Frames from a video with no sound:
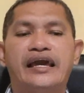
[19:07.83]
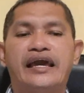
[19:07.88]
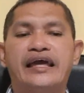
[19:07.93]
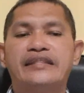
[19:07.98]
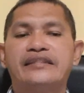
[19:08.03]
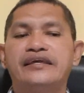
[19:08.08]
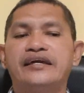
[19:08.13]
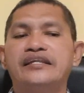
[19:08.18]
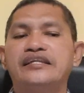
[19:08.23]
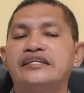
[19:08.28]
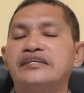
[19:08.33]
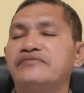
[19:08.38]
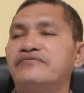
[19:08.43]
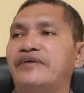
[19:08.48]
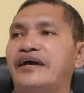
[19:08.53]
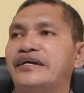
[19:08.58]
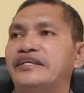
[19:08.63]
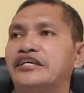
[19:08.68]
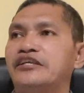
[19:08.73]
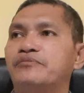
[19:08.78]
and then
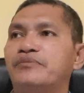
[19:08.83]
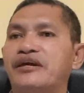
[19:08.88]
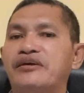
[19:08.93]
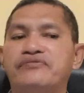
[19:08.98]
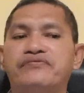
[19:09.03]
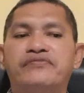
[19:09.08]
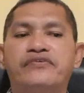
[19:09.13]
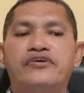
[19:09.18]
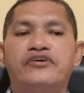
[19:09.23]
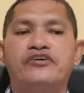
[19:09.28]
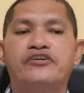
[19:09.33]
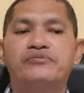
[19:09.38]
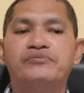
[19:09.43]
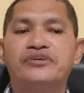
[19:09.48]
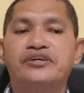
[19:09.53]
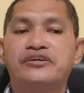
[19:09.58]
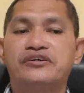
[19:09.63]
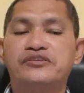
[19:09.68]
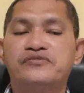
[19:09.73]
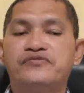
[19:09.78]
divided by 4,
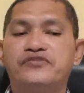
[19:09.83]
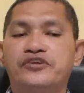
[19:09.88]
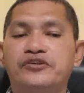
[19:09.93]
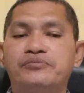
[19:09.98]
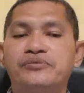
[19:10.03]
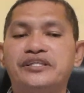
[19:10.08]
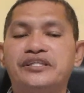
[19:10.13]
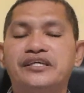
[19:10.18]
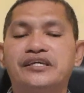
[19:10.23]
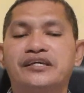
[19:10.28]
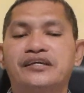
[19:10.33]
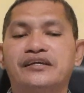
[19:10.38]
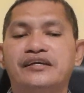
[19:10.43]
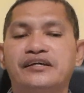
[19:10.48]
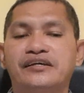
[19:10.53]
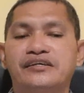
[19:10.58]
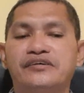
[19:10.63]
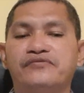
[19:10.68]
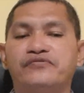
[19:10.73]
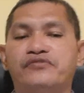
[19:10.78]
because 4 meeting
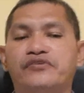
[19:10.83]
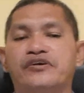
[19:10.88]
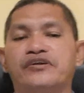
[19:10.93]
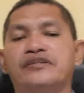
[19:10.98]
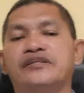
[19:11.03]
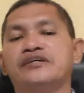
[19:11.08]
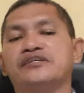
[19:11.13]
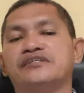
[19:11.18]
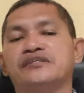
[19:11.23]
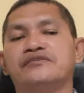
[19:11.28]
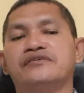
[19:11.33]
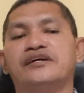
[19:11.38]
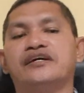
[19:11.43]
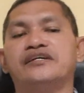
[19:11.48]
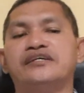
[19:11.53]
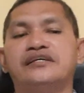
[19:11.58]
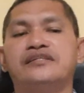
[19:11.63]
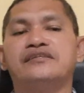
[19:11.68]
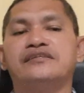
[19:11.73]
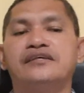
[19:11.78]
for this
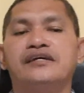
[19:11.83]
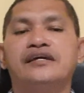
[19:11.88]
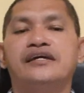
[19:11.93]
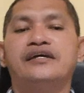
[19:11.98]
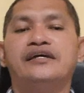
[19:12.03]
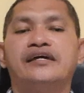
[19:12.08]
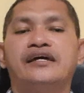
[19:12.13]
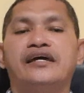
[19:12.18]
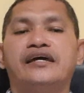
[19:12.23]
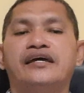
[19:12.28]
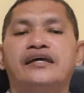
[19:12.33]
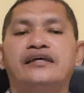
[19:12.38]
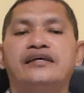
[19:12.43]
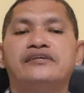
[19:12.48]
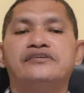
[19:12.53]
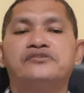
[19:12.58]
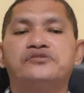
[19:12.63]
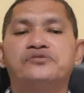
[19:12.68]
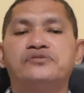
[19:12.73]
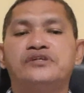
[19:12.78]

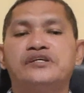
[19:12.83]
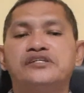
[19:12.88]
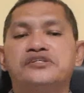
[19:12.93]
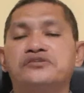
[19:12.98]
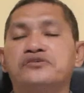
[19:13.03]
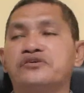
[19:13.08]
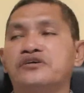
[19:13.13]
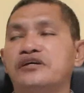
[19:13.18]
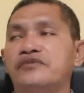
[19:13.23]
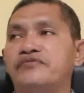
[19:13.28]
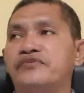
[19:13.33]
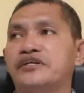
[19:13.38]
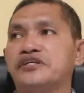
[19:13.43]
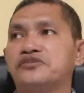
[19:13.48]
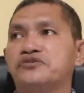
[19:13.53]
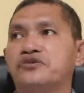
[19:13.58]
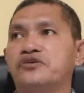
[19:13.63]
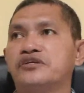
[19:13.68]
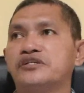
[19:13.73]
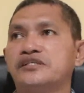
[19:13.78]
students'
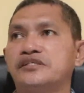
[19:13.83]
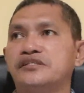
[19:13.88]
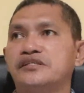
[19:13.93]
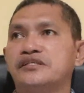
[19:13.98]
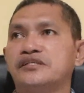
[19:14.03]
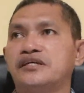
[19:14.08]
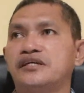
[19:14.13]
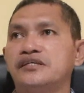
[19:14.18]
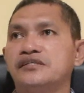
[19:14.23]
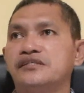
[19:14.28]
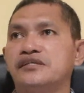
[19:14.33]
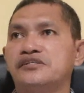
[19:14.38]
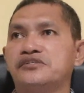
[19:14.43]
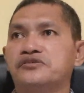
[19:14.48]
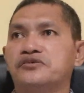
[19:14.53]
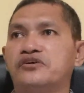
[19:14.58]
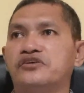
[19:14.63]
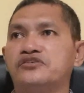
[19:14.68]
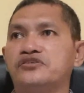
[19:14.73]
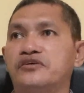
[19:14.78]
average scores, in this case the
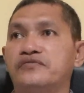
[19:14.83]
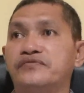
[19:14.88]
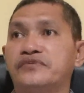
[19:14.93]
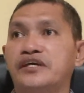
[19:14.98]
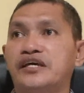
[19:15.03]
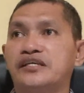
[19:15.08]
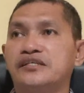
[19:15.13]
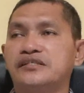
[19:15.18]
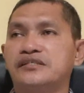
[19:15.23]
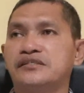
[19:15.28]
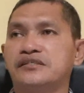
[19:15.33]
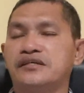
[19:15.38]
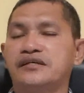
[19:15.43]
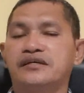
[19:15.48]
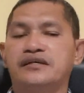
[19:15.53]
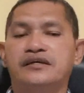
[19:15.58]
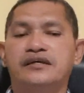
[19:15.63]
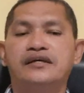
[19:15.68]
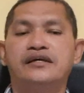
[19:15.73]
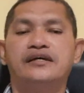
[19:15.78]
scores of test
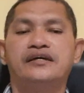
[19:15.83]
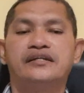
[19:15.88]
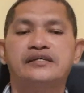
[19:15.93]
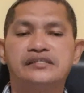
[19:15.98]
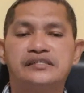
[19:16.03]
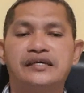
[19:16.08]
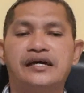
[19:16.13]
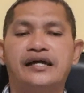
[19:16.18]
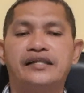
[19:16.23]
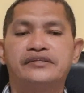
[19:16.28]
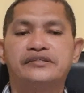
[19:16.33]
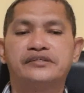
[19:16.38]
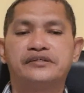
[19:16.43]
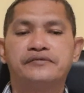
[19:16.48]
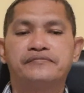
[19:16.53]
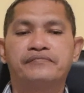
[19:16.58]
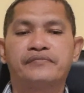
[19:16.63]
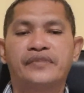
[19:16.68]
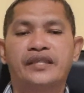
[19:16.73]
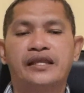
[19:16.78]

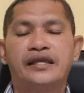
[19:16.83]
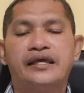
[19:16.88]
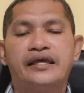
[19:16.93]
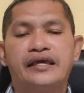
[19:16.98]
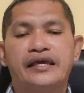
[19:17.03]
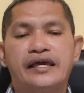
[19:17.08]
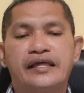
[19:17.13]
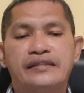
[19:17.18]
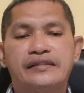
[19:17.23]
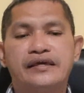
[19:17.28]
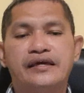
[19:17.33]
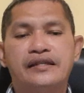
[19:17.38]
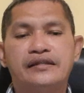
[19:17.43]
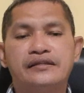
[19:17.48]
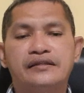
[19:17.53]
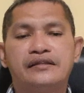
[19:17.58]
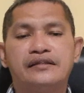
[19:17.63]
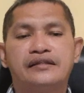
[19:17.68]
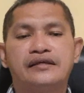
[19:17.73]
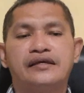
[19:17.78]
results. And
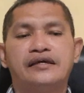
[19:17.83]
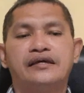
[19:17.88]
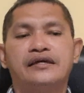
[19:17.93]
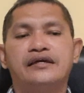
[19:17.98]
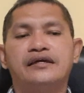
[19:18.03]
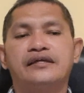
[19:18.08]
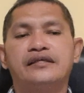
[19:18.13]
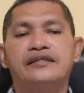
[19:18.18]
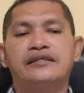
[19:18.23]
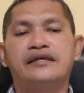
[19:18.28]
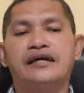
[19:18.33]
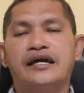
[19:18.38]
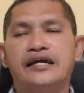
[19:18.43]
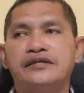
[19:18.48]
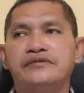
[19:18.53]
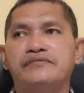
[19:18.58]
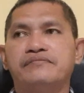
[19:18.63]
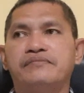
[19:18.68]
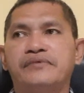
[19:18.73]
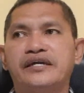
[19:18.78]
then
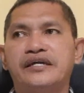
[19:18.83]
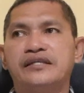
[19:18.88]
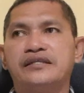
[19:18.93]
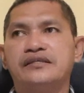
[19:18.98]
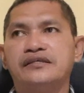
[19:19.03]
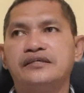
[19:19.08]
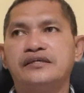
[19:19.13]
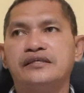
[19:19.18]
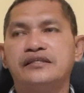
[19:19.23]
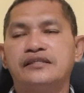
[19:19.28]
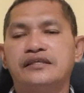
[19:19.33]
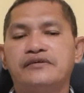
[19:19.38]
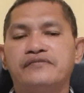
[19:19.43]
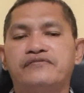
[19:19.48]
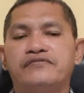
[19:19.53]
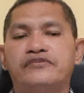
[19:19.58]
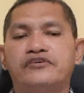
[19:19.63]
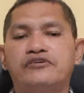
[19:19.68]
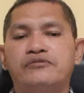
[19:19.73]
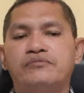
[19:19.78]
I made in
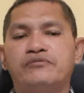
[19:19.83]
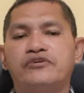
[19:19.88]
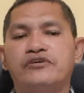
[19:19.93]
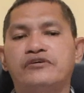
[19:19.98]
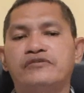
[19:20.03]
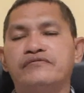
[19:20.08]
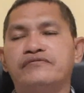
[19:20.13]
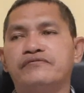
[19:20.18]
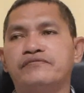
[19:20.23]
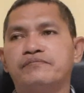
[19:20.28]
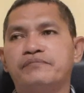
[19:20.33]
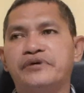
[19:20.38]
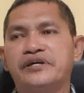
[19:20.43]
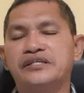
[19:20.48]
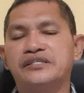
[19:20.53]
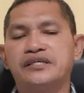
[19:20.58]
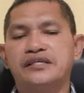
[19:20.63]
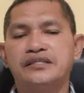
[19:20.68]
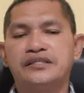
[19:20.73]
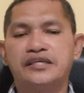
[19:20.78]
the form of
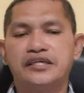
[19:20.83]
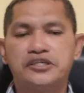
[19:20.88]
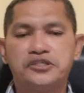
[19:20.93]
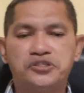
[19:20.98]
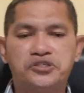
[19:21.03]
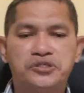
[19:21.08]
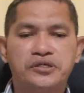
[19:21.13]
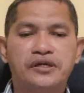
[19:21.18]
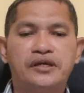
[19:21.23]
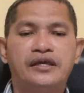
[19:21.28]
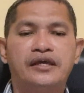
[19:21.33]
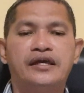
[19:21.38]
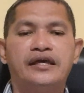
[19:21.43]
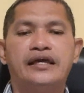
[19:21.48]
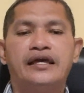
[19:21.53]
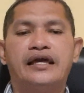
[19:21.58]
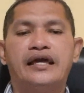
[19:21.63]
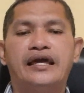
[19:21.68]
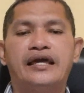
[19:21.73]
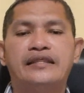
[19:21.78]
percentage.
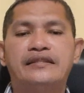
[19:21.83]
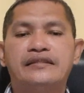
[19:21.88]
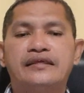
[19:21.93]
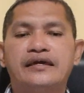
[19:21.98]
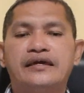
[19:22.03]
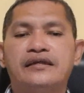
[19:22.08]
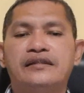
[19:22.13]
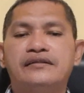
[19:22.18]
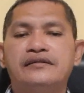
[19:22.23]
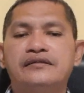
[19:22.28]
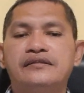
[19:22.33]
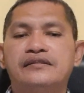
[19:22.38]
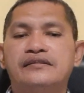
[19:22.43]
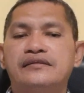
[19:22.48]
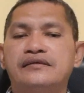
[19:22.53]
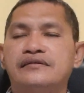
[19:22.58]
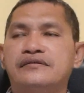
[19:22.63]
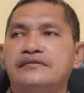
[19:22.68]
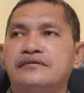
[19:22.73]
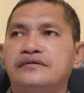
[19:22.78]
And then
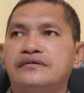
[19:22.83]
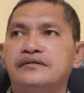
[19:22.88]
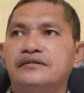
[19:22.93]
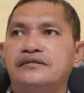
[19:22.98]
the